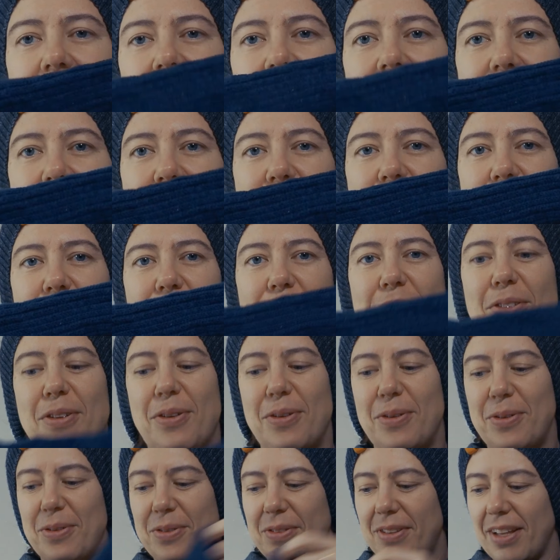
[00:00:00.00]
I love
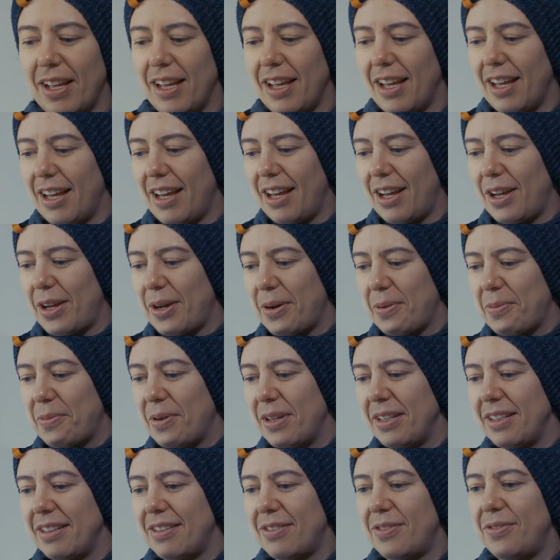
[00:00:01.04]
those.
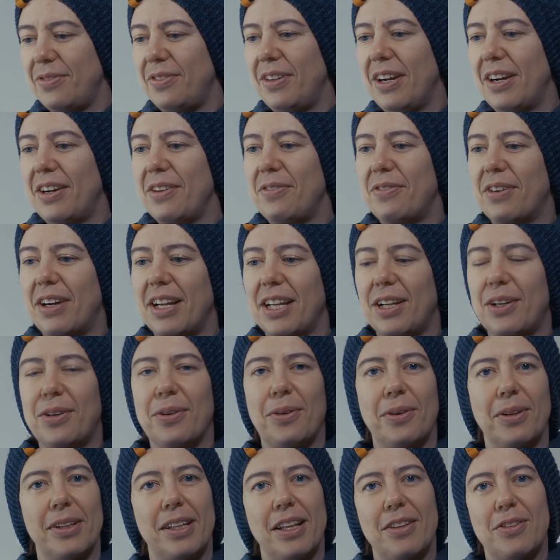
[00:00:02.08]
When it's very, very
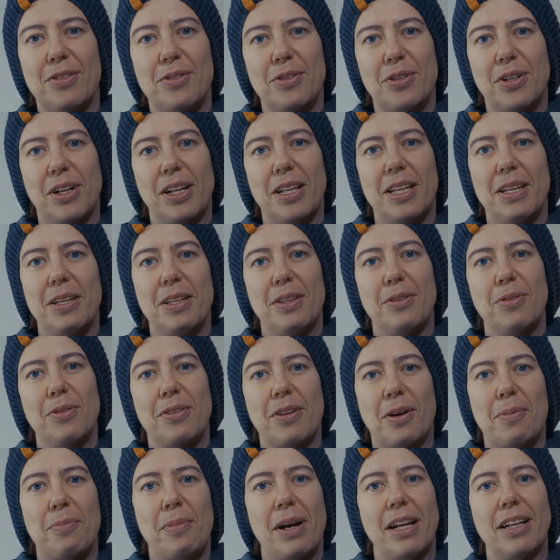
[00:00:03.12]
cold, those
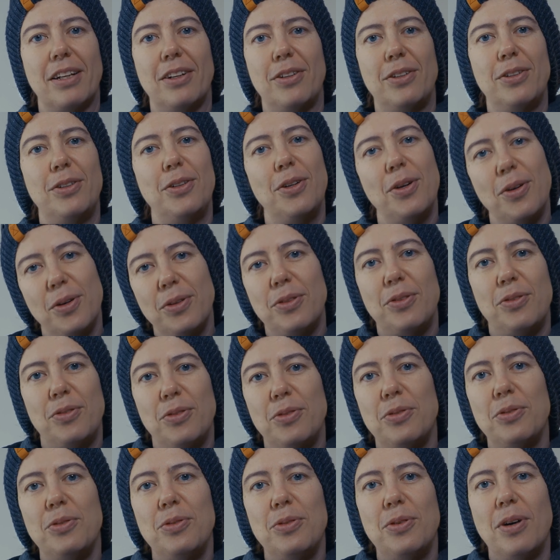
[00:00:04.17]
are my
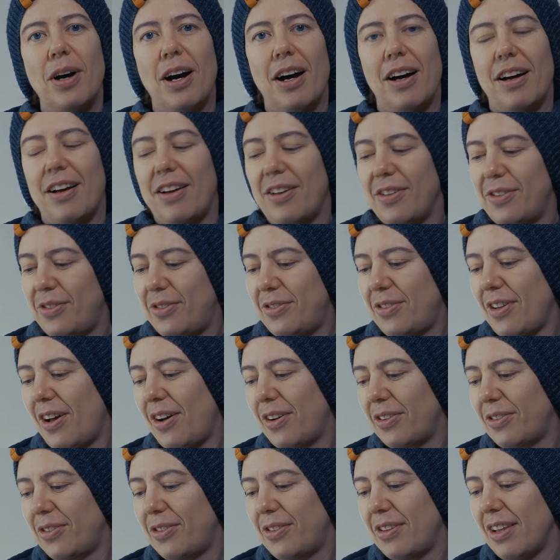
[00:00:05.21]
go-to
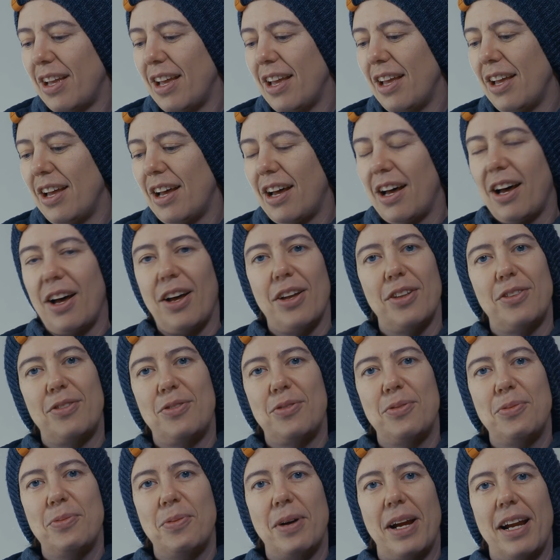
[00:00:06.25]
socks
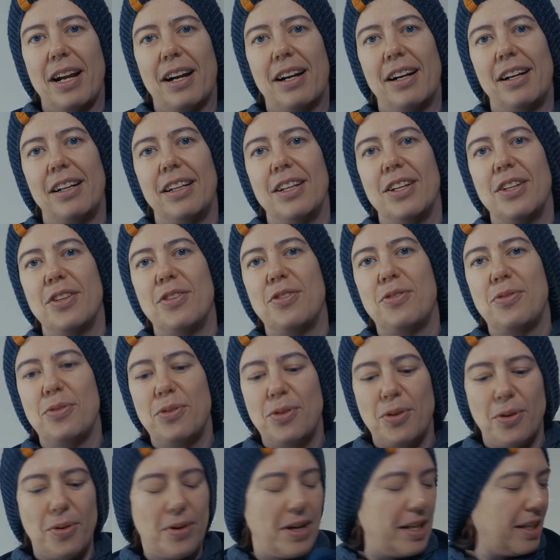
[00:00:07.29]
to wear, to
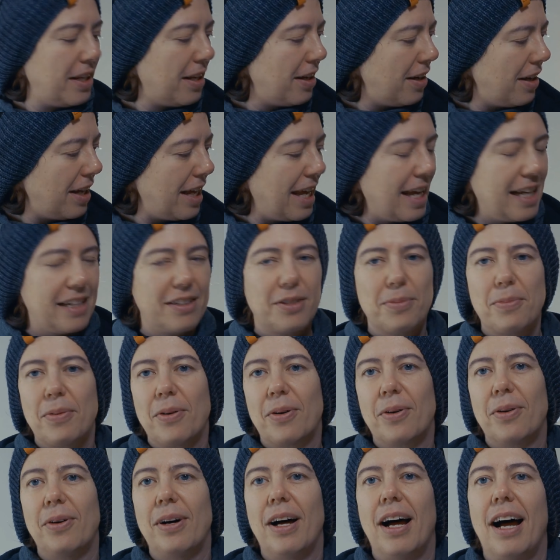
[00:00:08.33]
go and
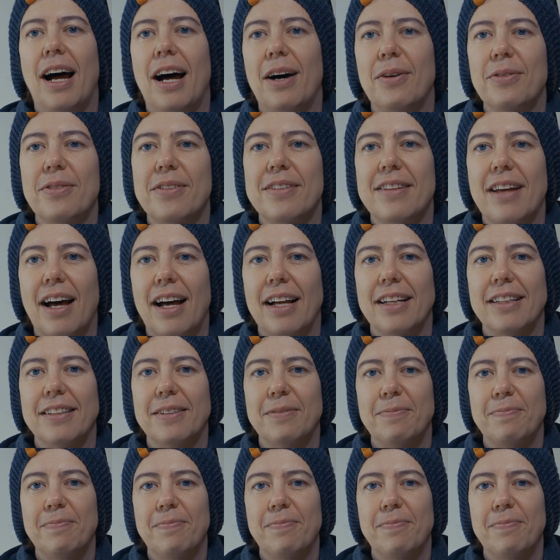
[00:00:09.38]
explore outside.